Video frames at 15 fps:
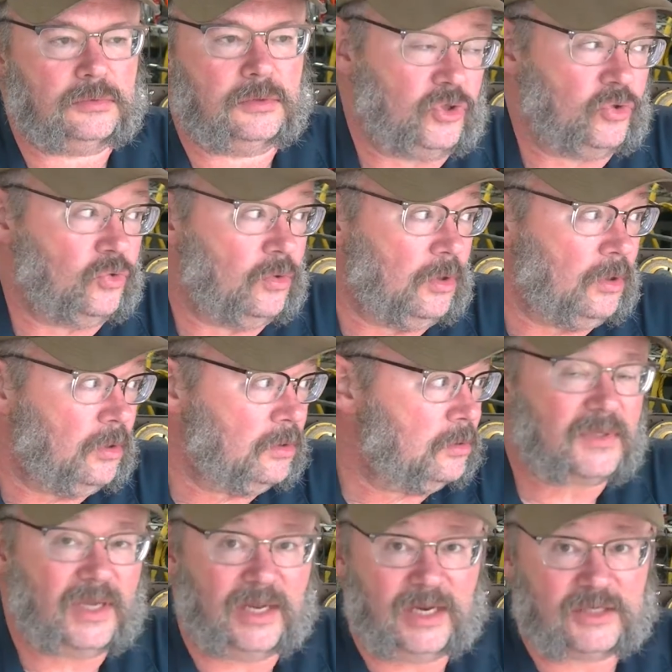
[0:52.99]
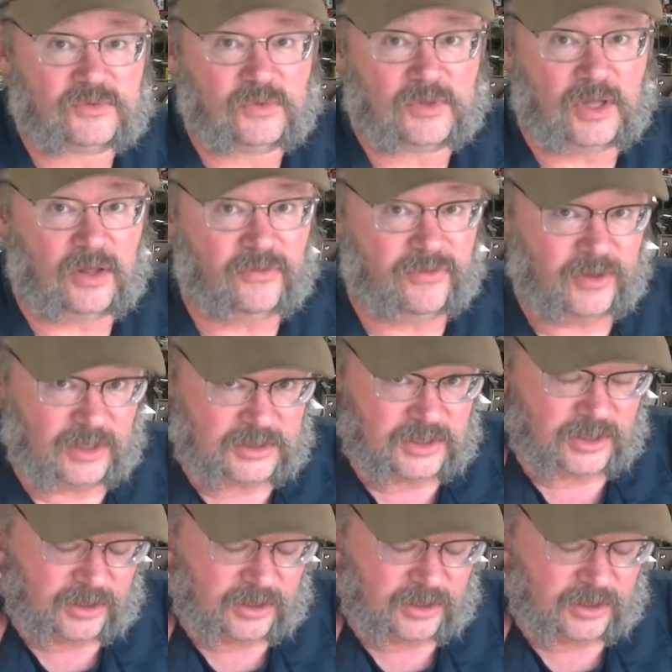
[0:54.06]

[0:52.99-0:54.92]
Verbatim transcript: tool. And as with all things